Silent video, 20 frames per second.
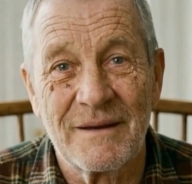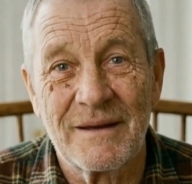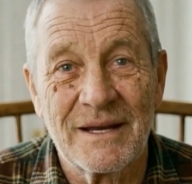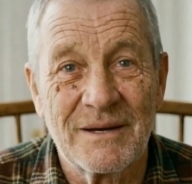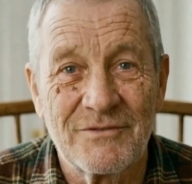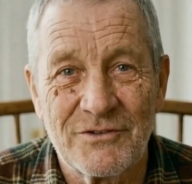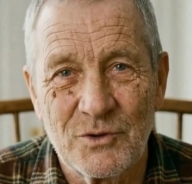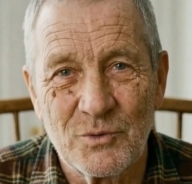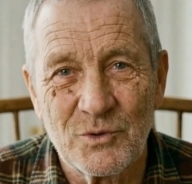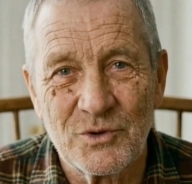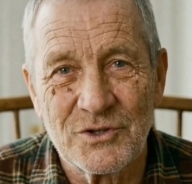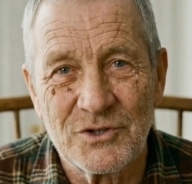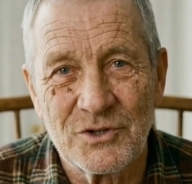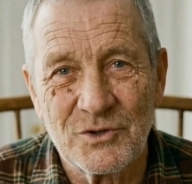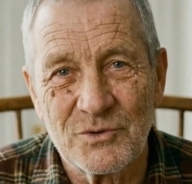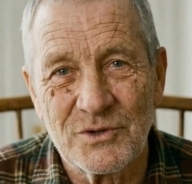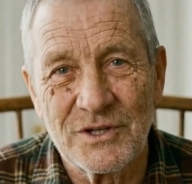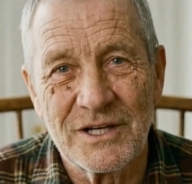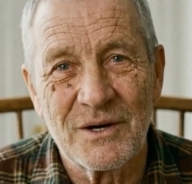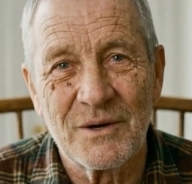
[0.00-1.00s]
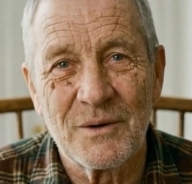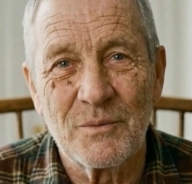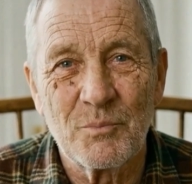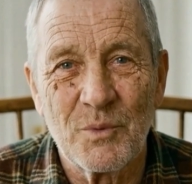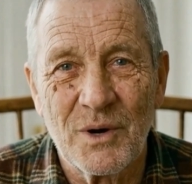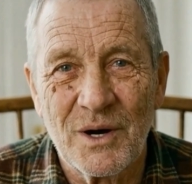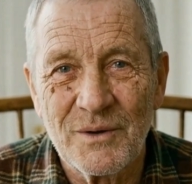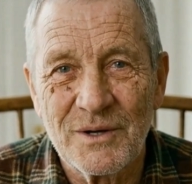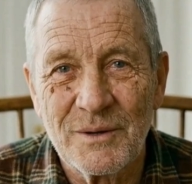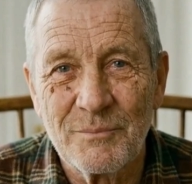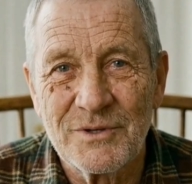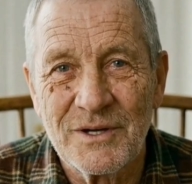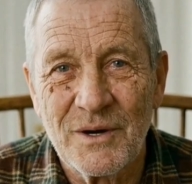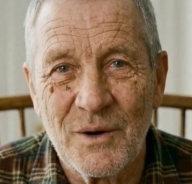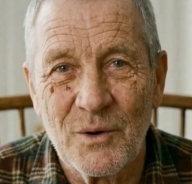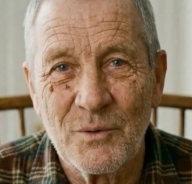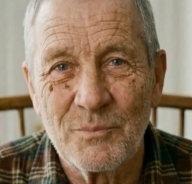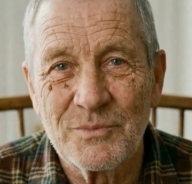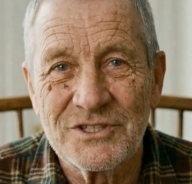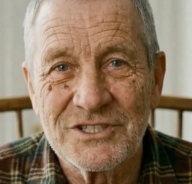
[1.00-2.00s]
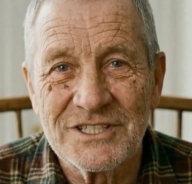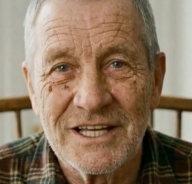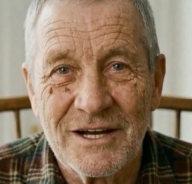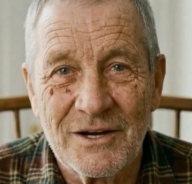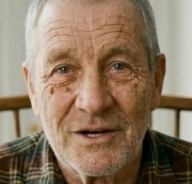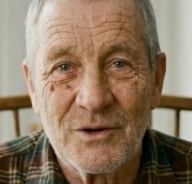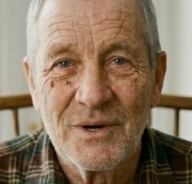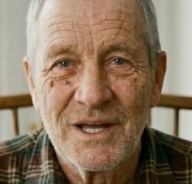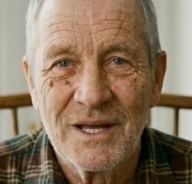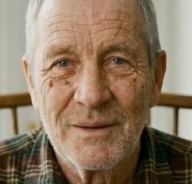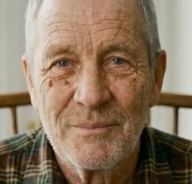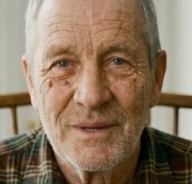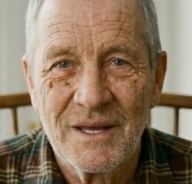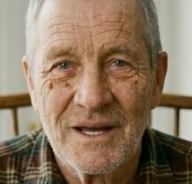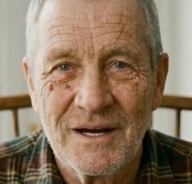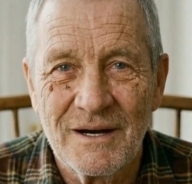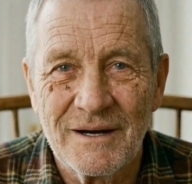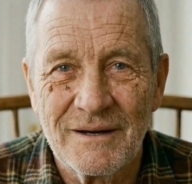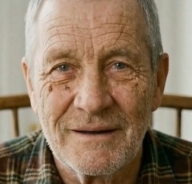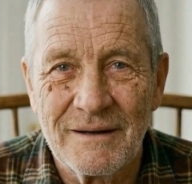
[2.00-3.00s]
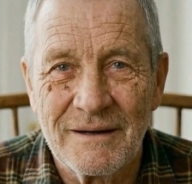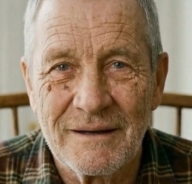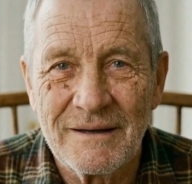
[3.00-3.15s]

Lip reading: If you are new here, welcome to Homestead Grandpa.